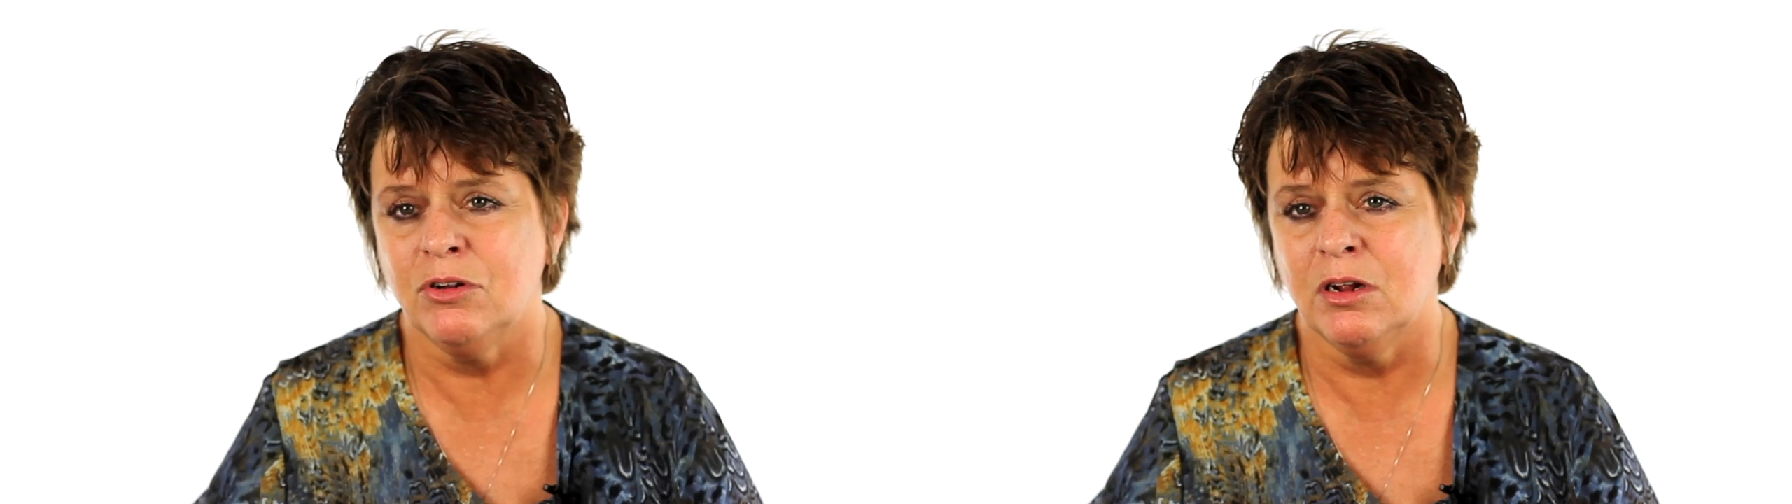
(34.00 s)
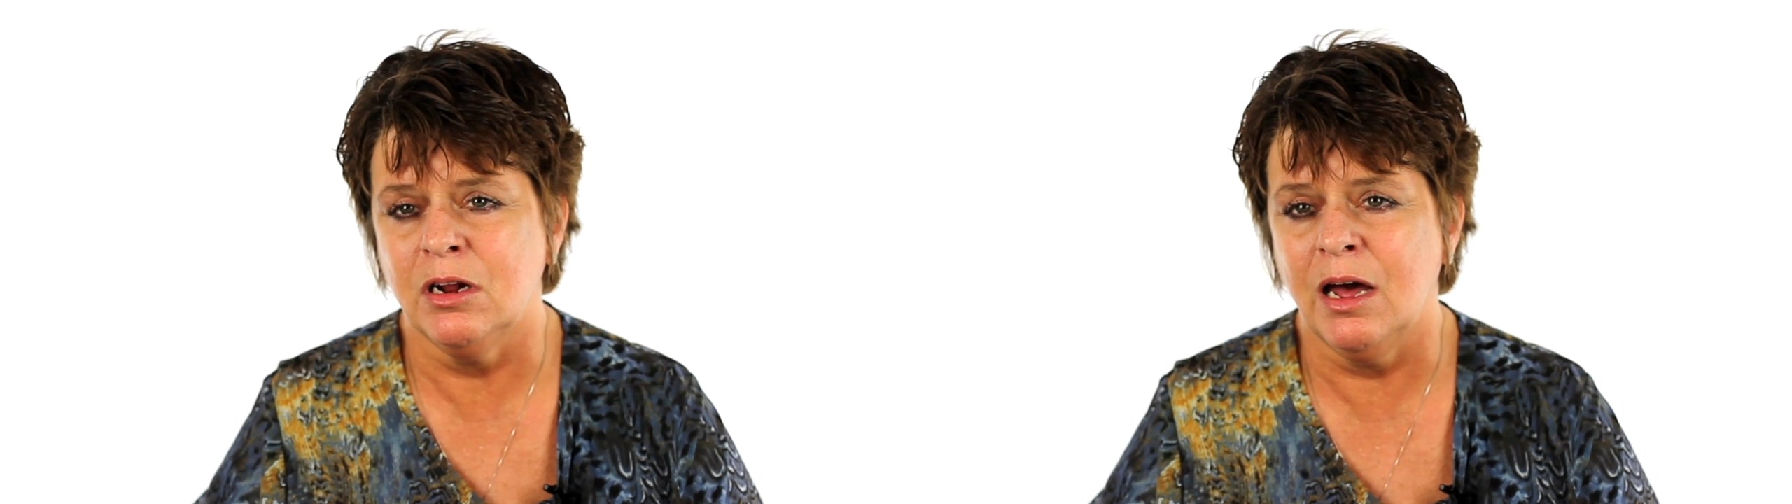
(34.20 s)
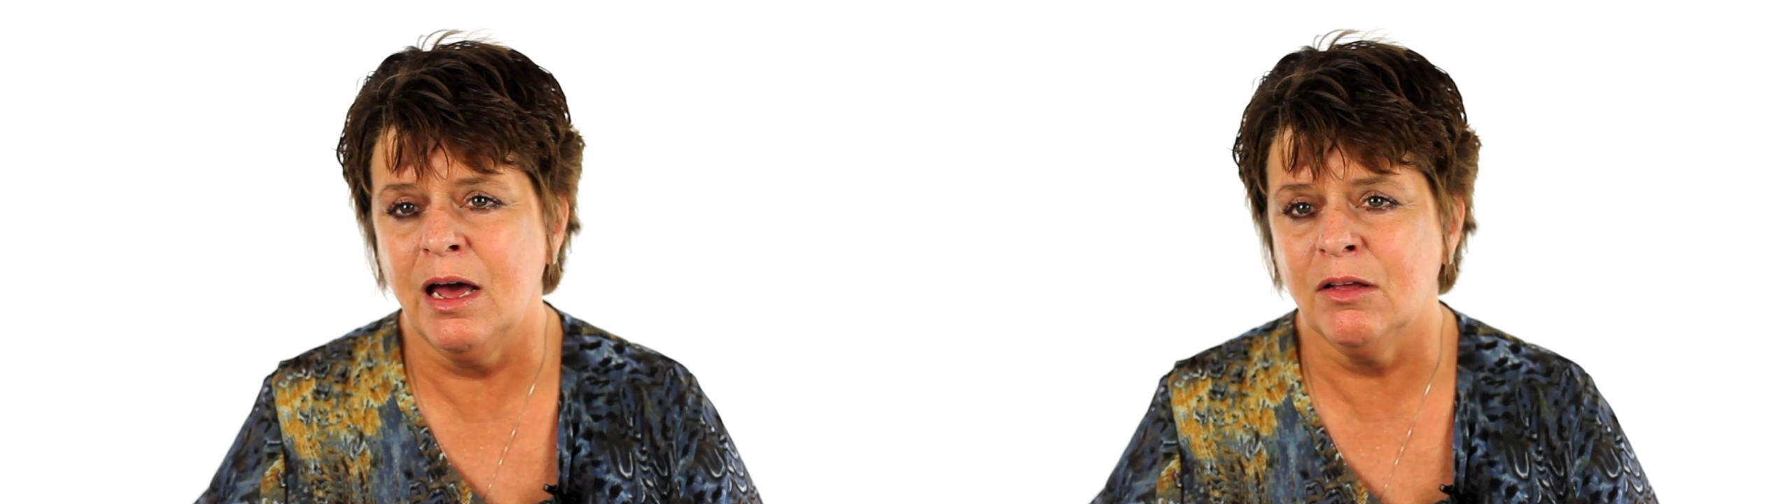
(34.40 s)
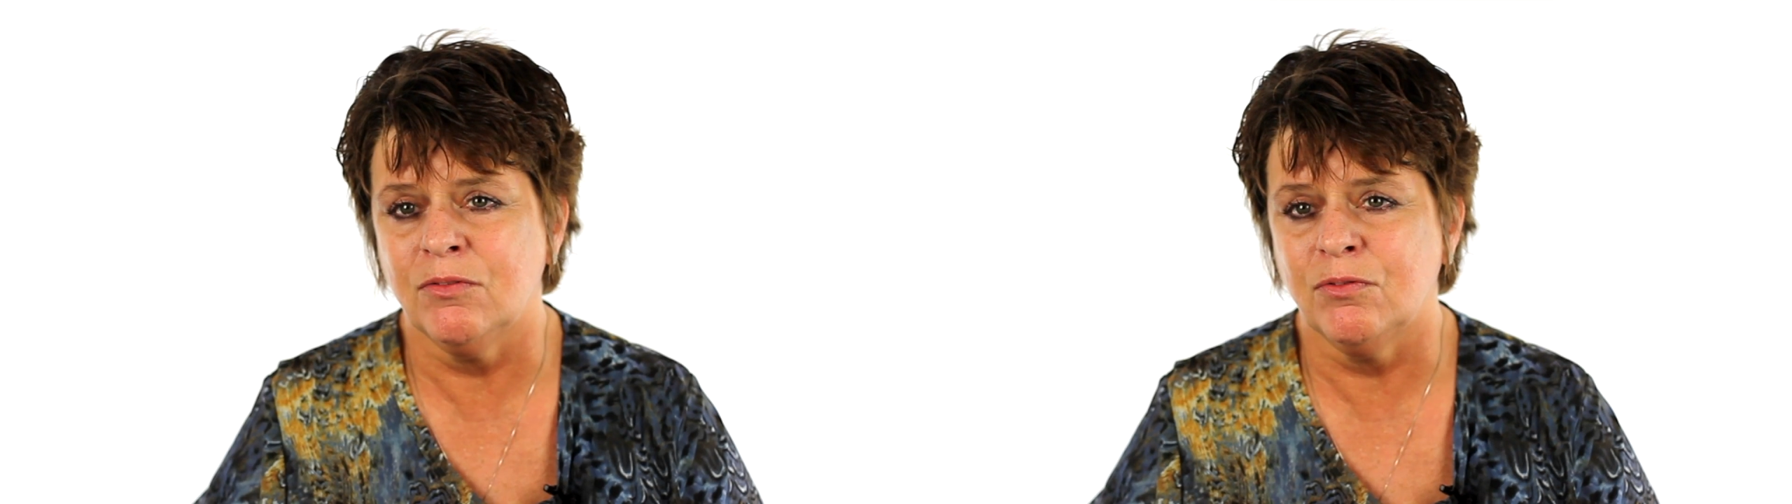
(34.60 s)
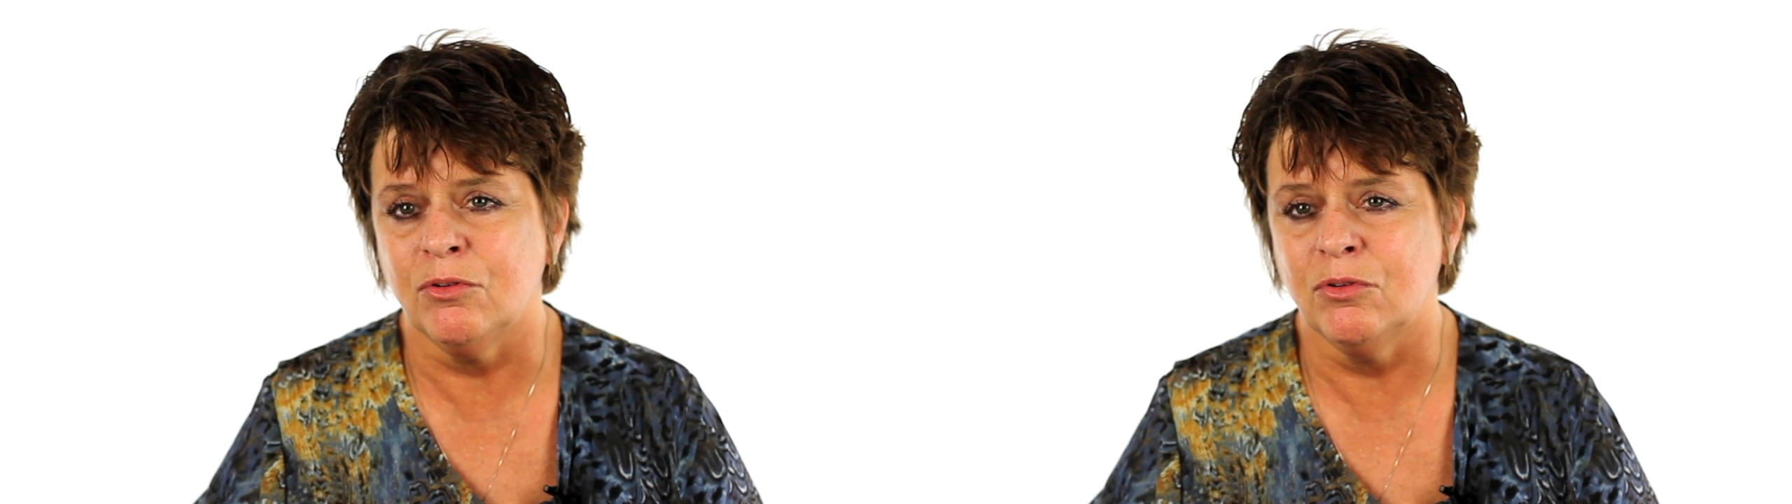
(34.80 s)
And I
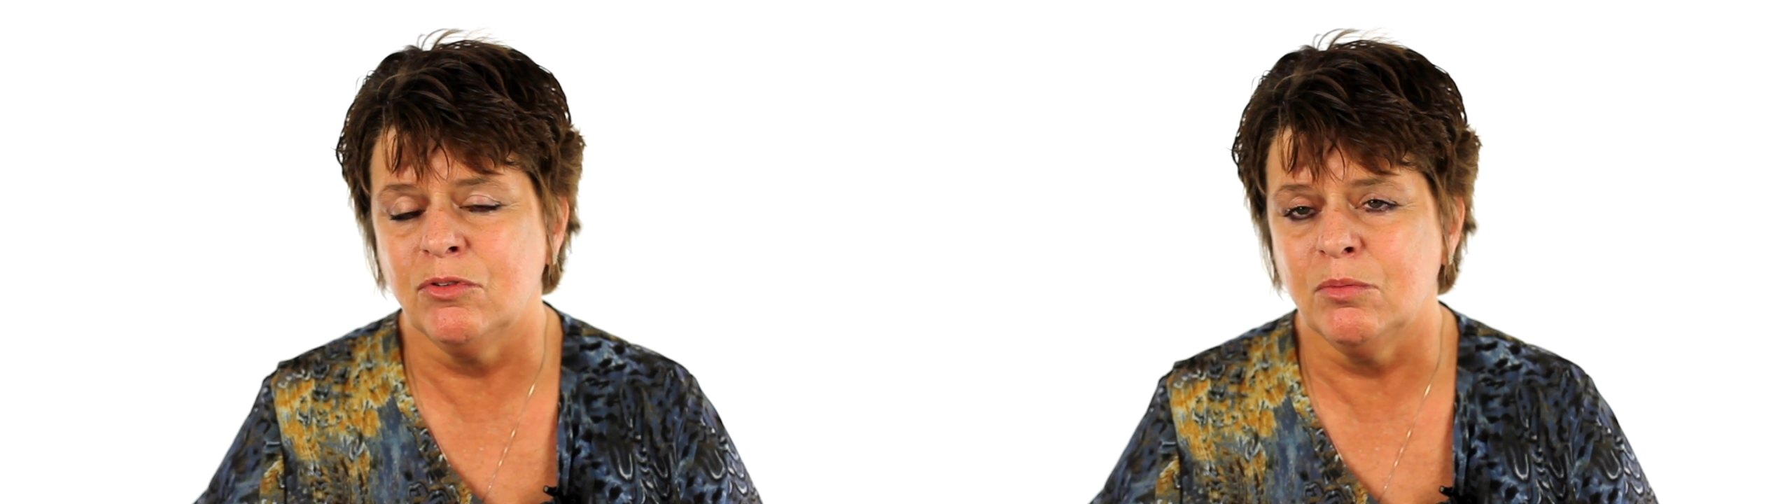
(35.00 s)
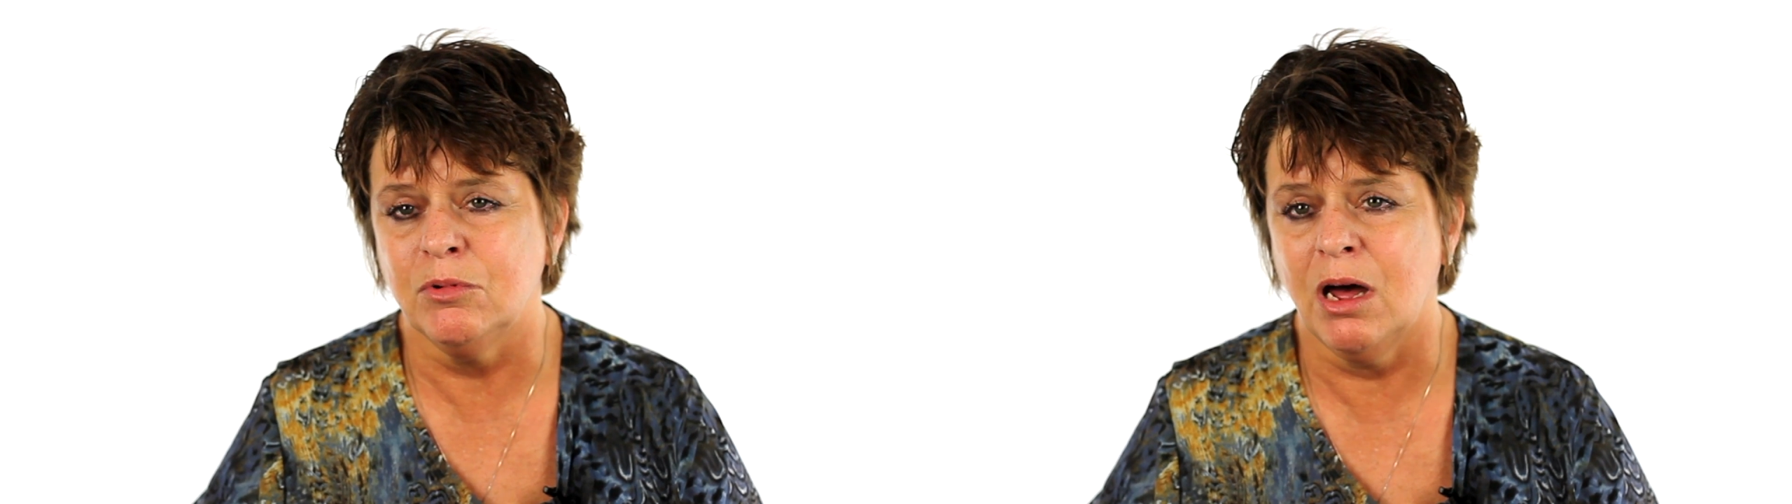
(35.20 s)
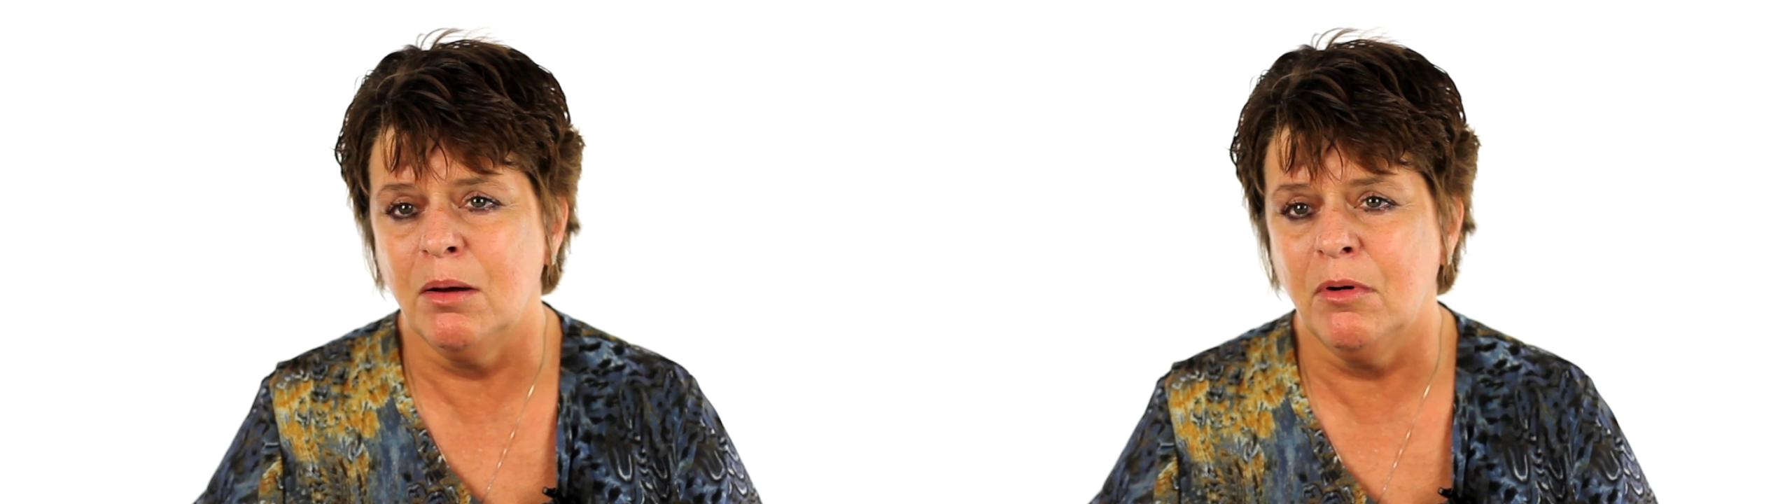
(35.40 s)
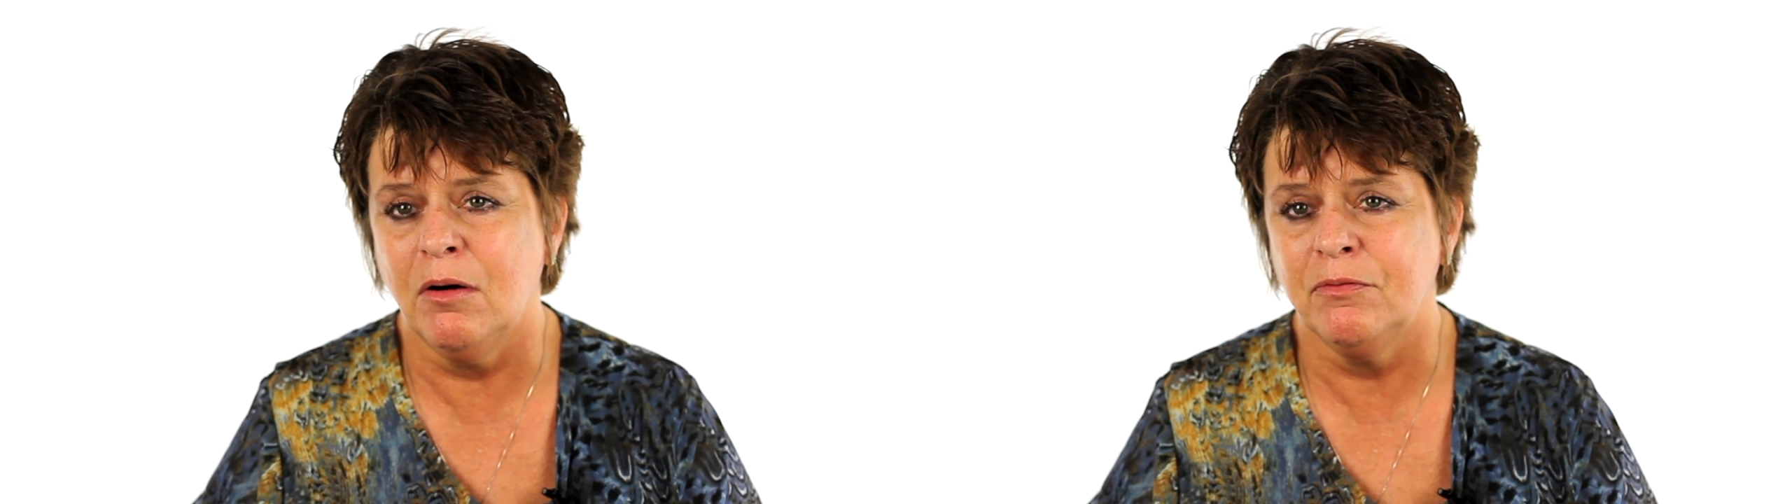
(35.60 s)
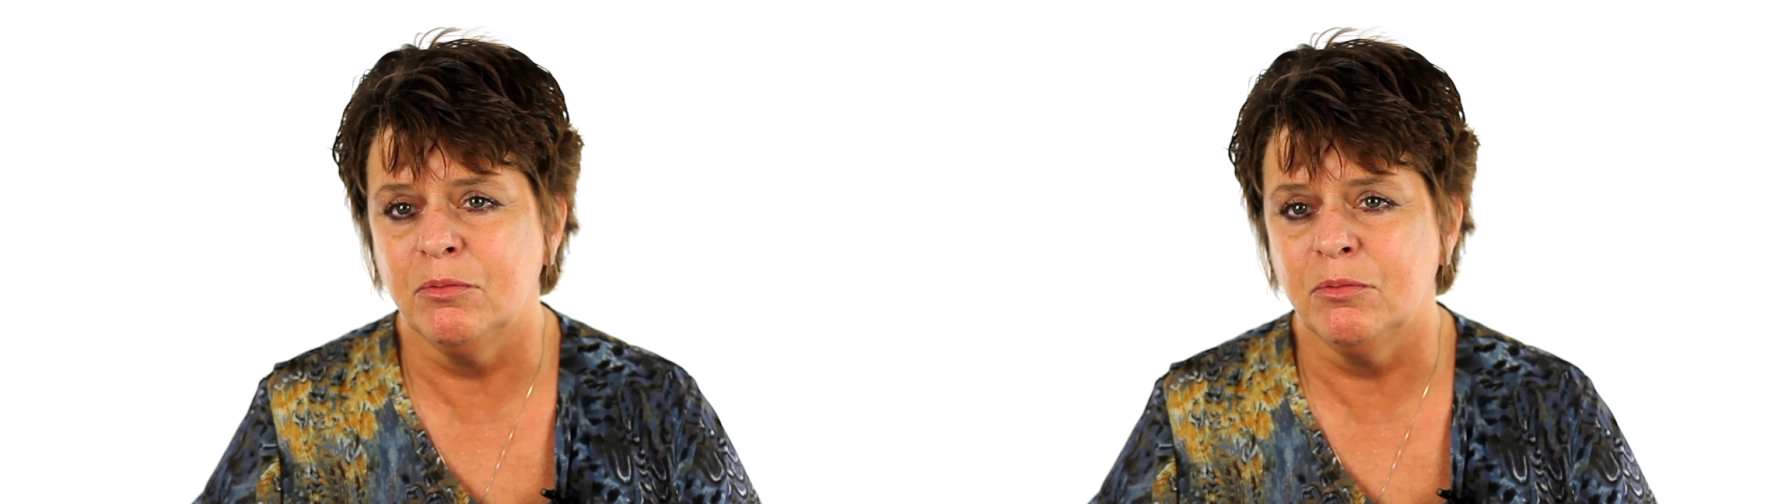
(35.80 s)
asked for some time off